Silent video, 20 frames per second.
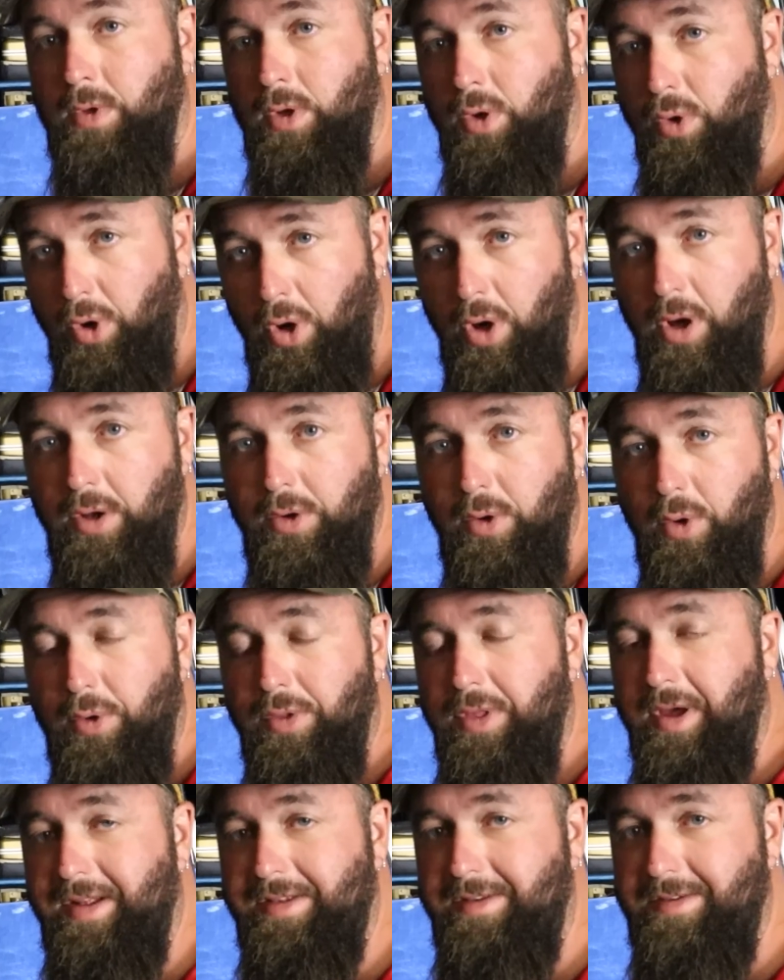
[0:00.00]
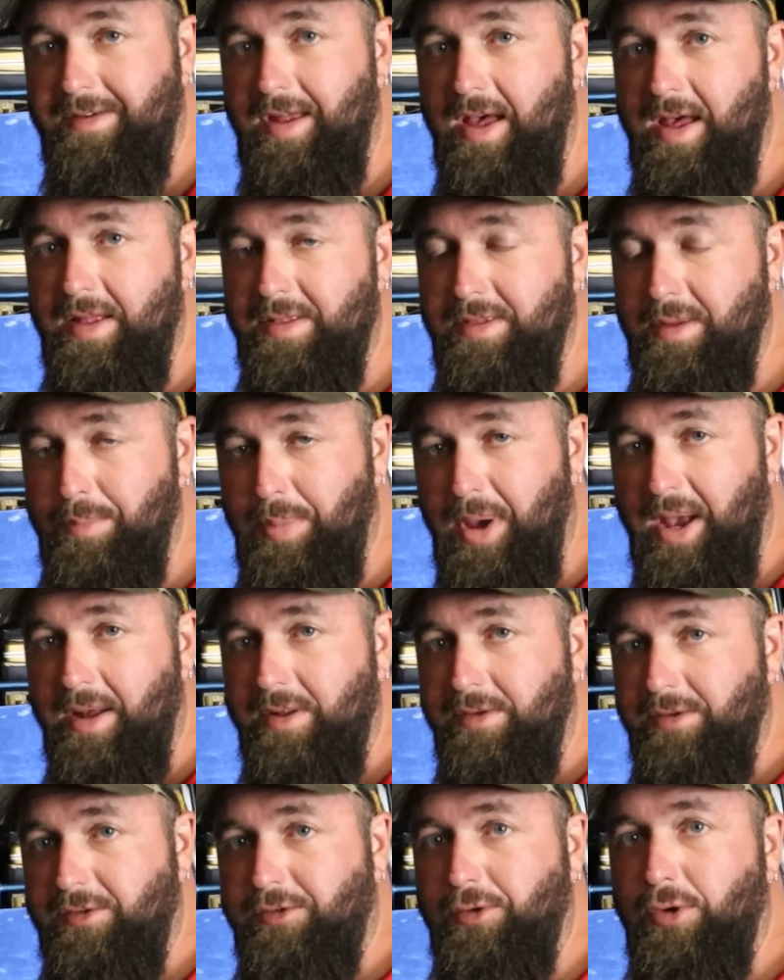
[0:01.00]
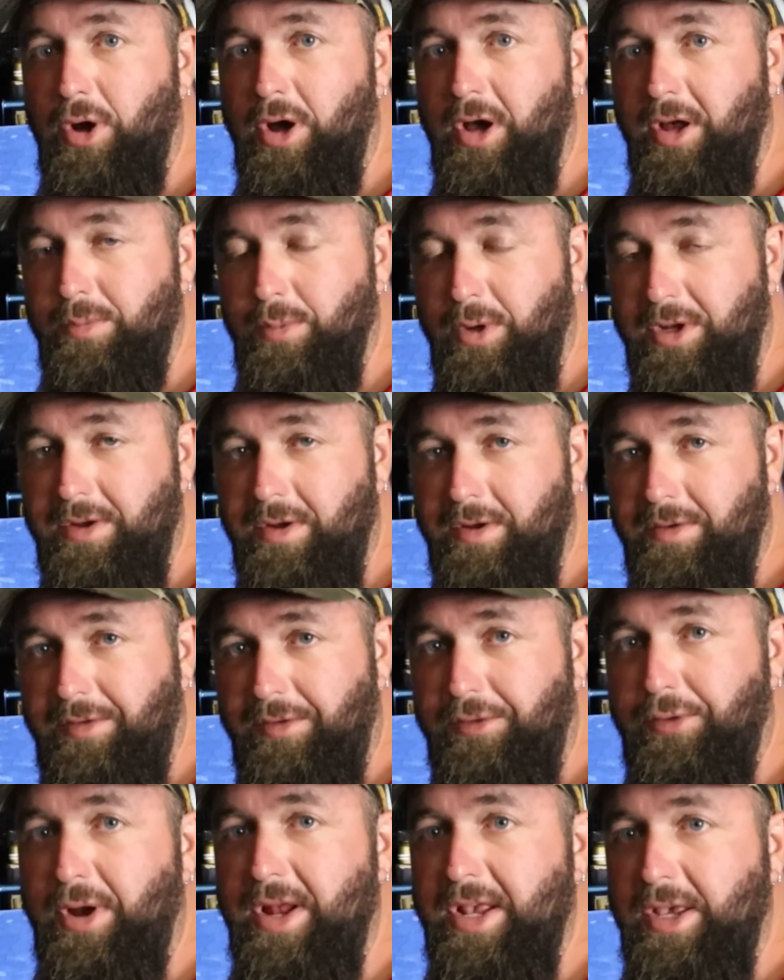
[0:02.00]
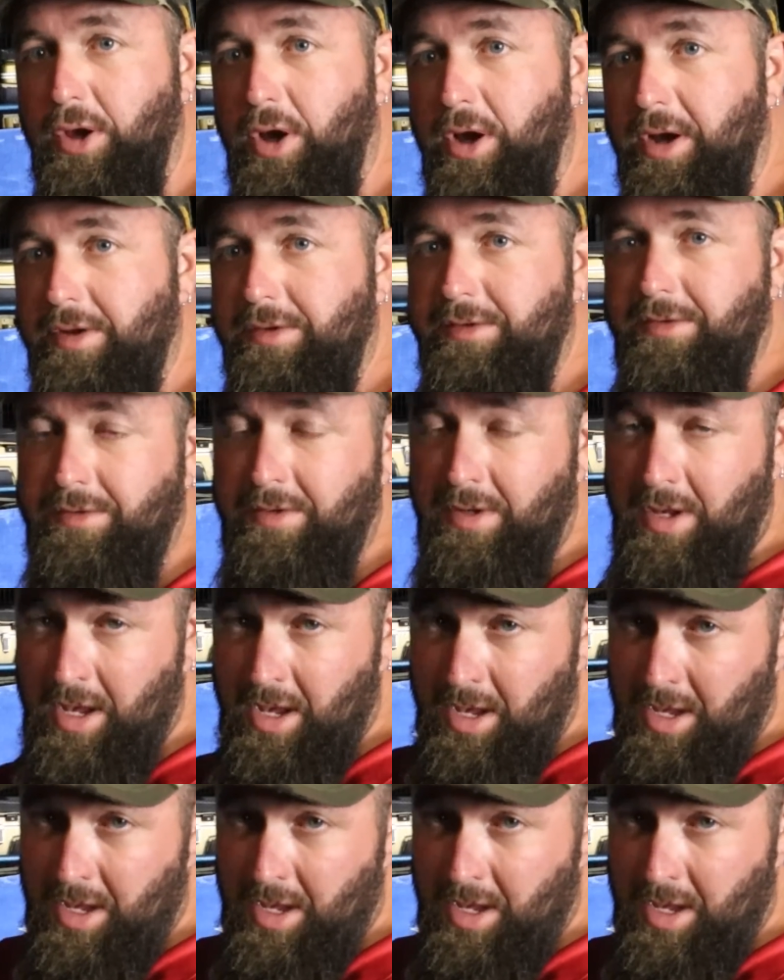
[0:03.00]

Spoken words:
Alright, all that's done, the paint's dried, we did 3 coats.